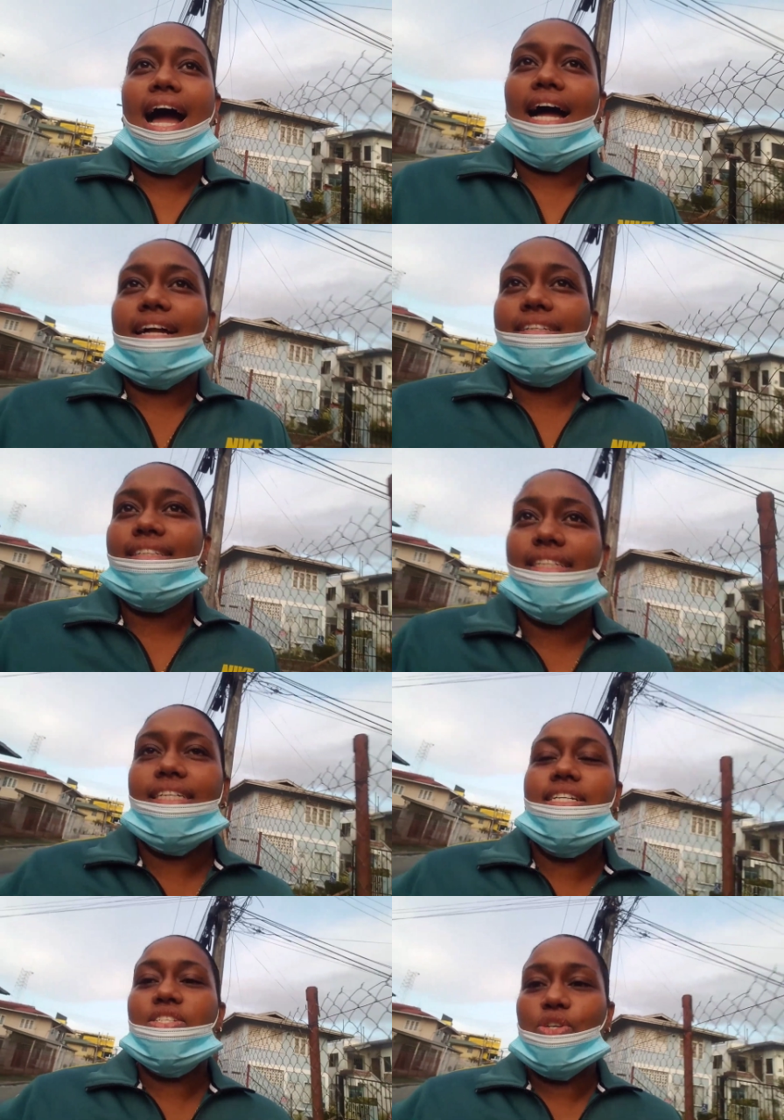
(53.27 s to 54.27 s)
and
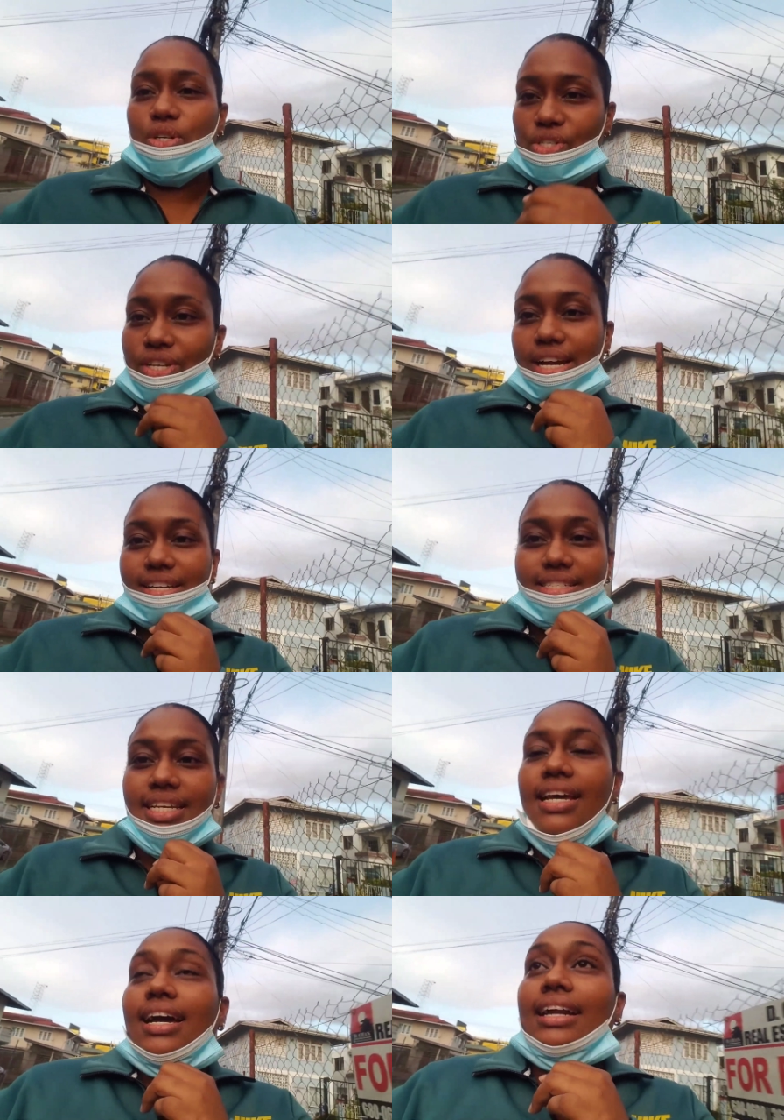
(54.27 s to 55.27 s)
uh, talk to you guys.